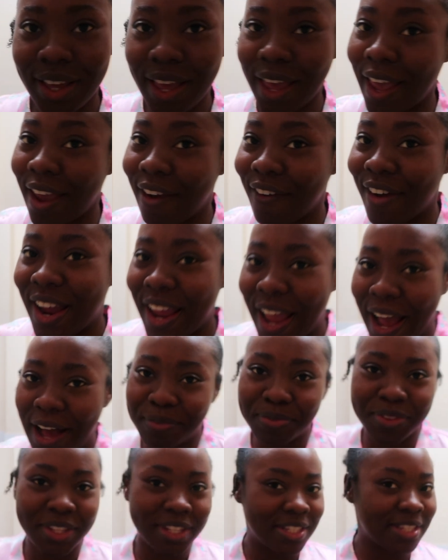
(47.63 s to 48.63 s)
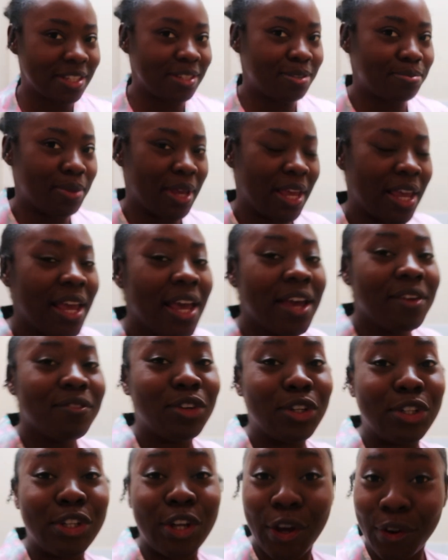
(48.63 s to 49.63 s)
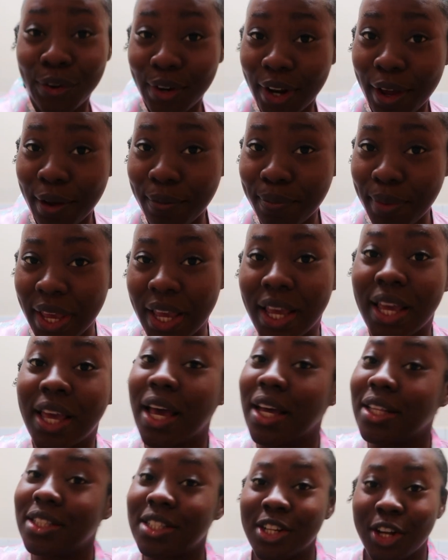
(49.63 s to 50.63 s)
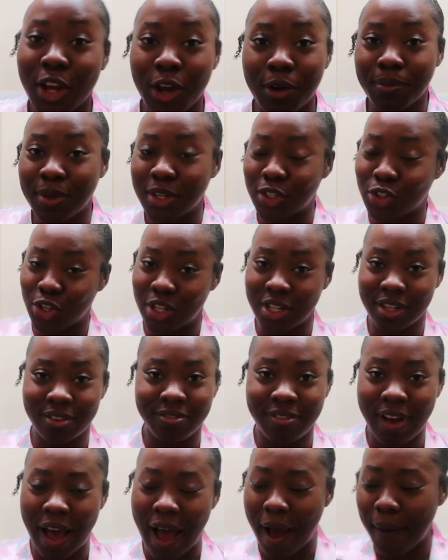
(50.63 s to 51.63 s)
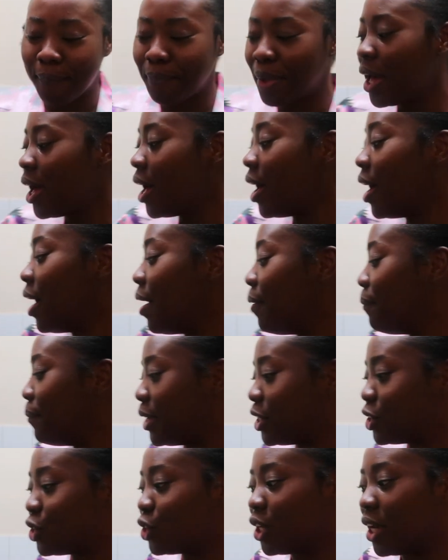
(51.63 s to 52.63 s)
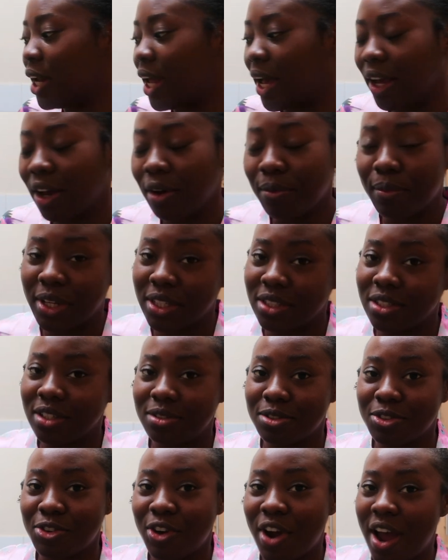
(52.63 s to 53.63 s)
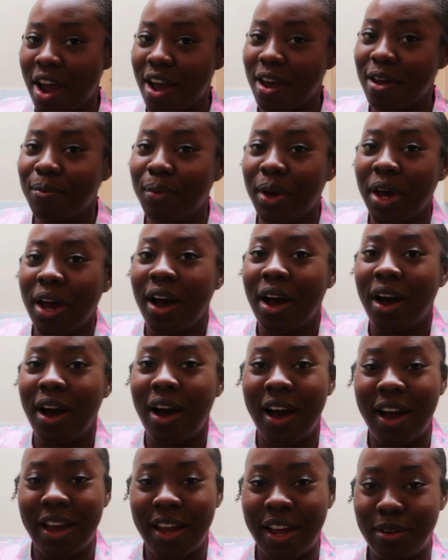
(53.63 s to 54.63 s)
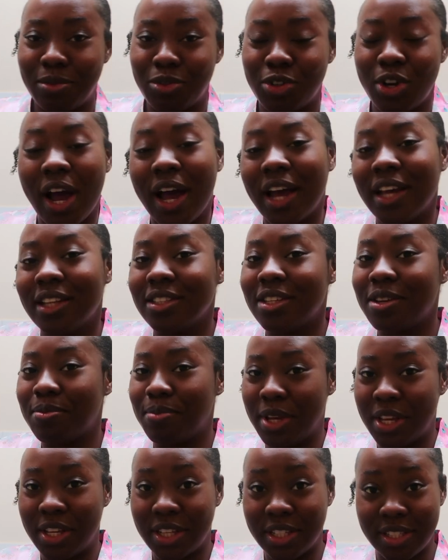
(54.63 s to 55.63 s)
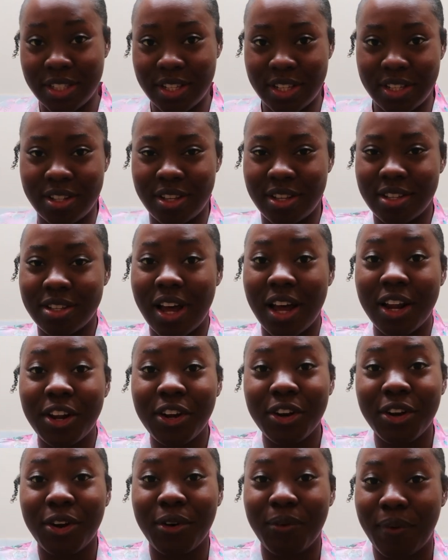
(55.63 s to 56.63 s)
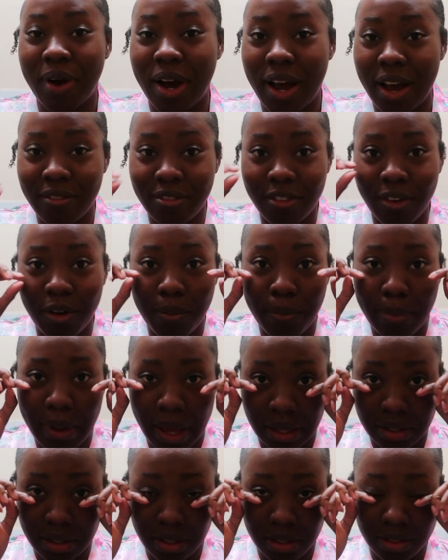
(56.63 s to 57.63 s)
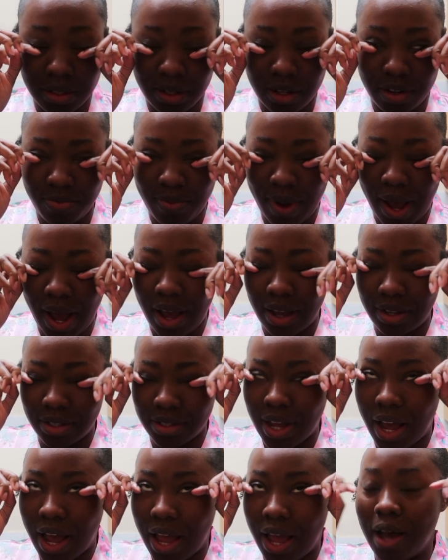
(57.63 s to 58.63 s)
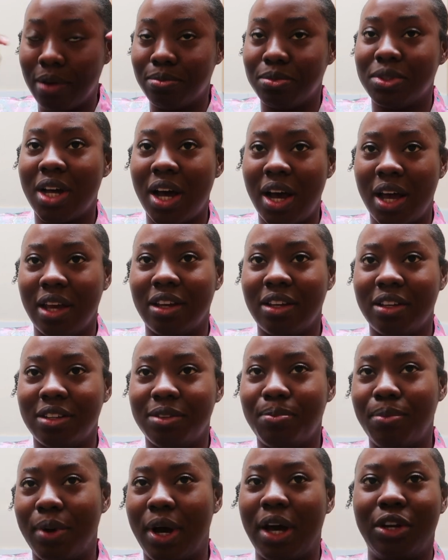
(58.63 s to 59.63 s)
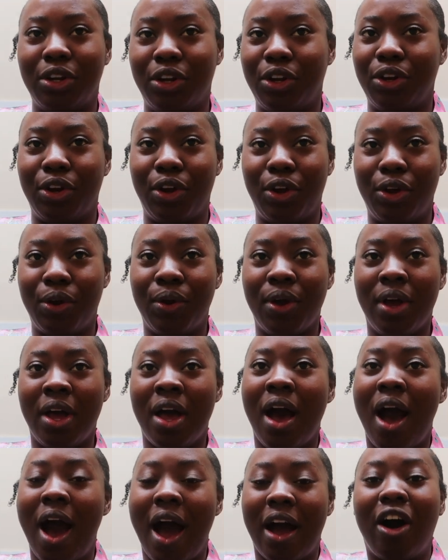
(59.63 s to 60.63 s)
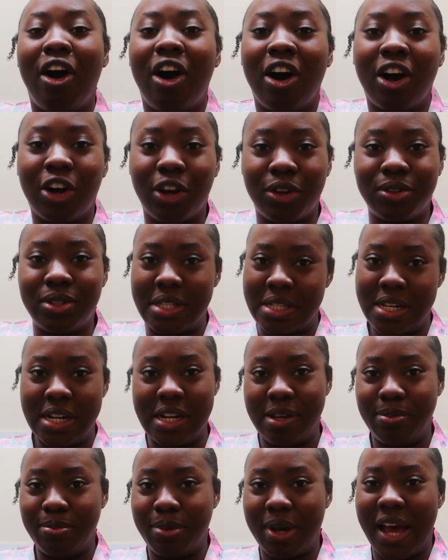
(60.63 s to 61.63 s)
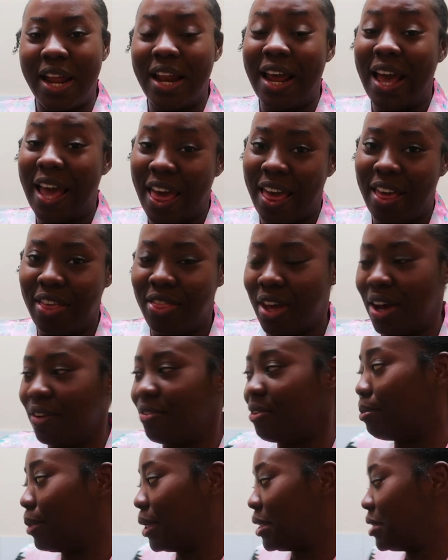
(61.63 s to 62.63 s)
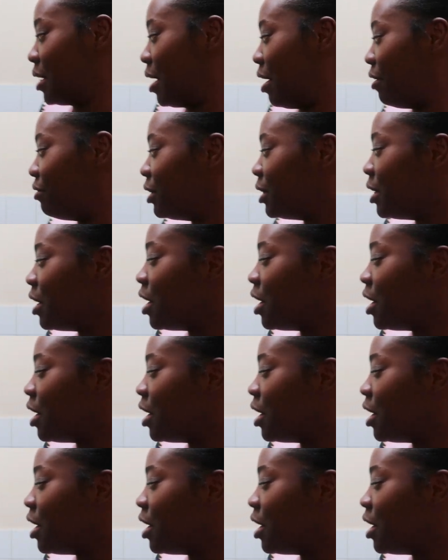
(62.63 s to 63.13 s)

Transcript: here I am, this is me. If you don't know me, get to know me, join the fam. Make sure you like, comment, and subscribe. I am trying to be consistent. I don't know why I've got bags underneath my eyes. I am tired, but I don't know. I can't go to sleep, and I hate that for myself.